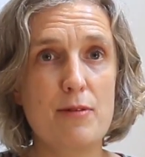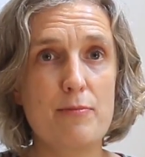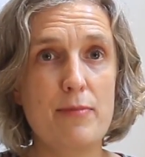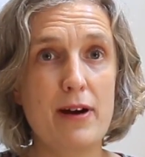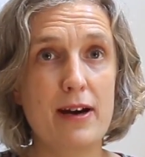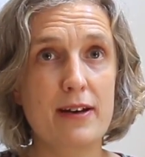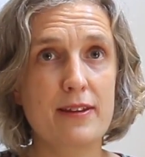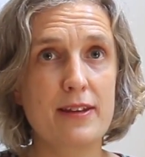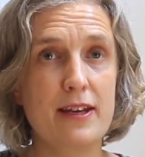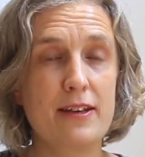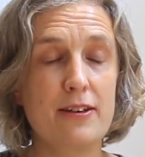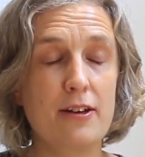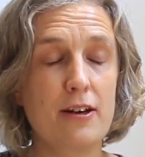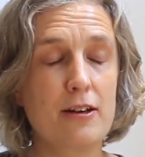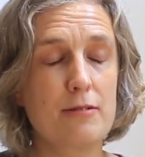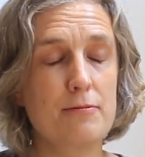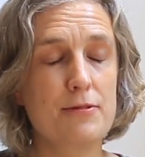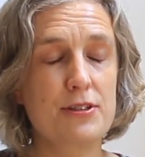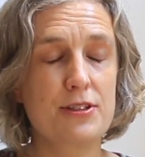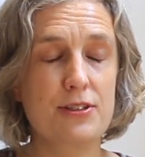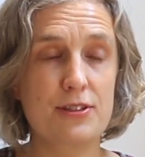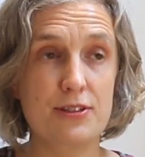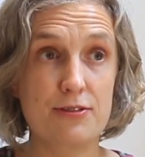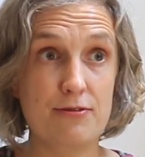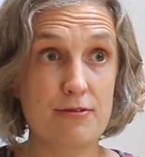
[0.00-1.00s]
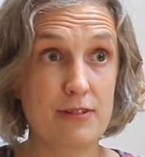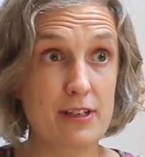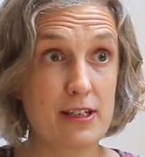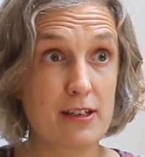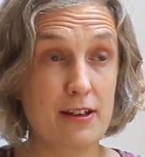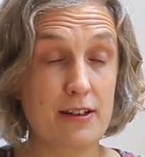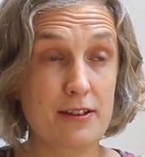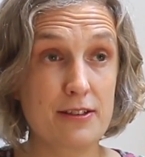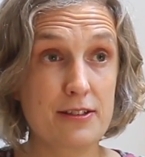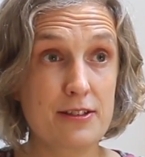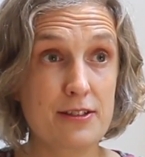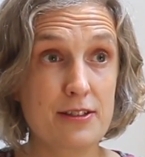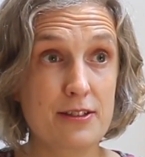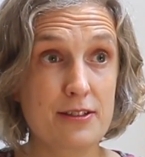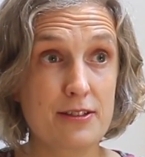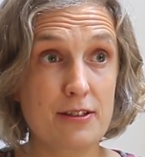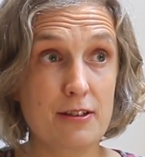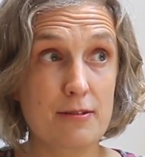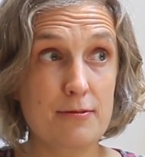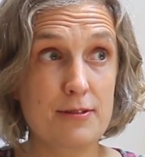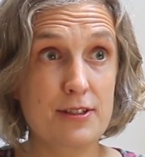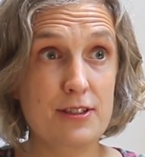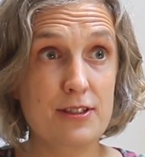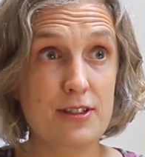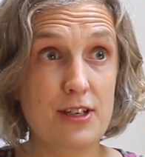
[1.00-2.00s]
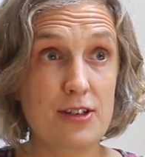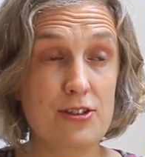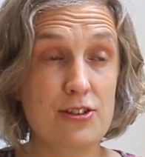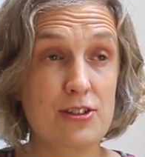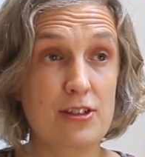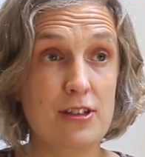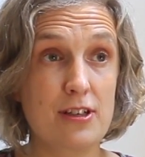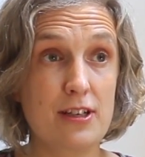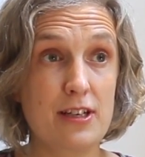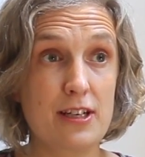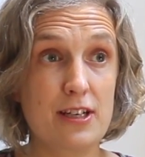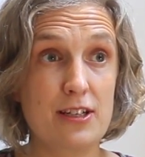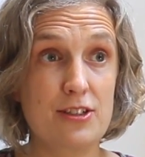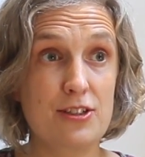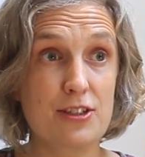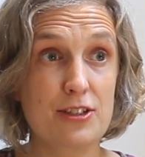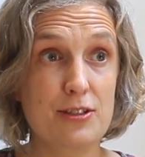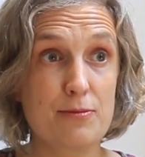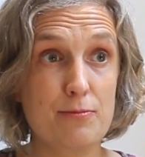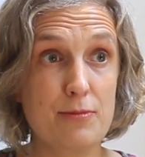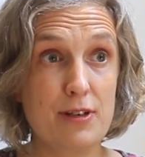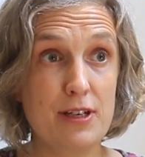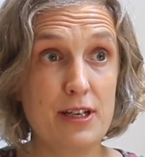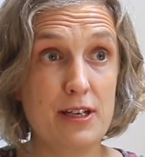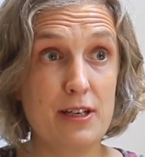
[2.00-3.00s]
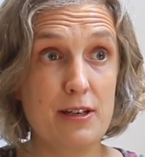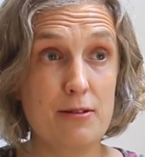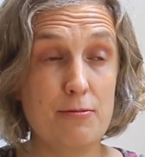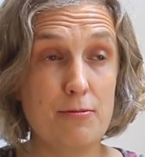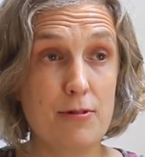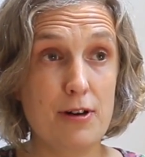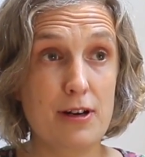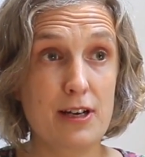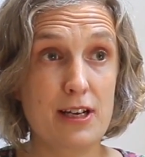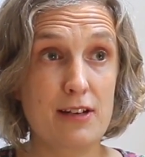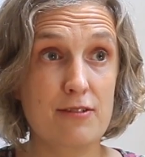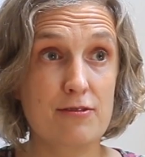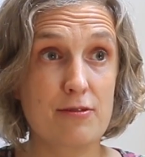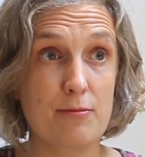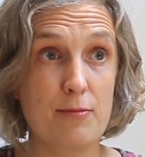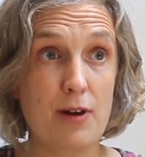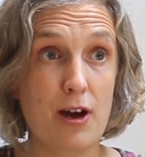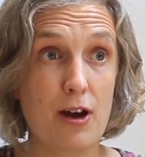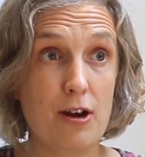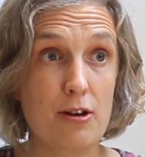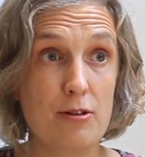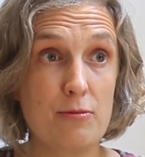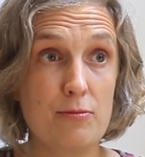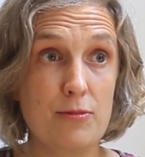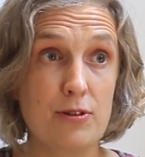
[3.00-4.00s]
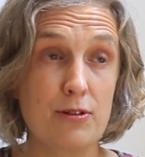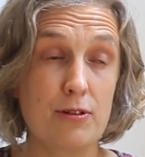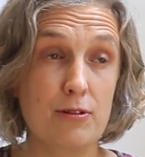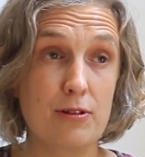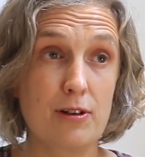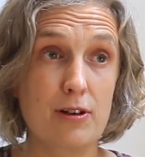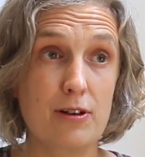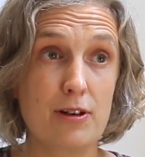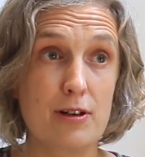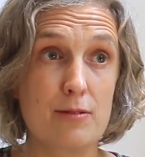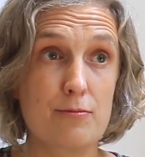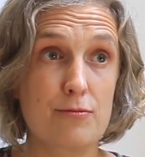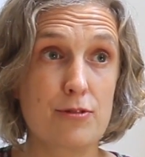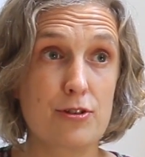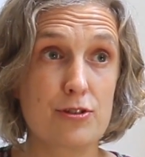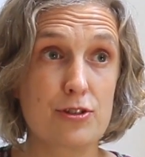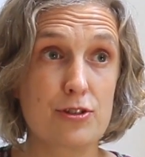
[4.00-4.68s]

But back then I was just freelance, so it was essentially just me working from home on client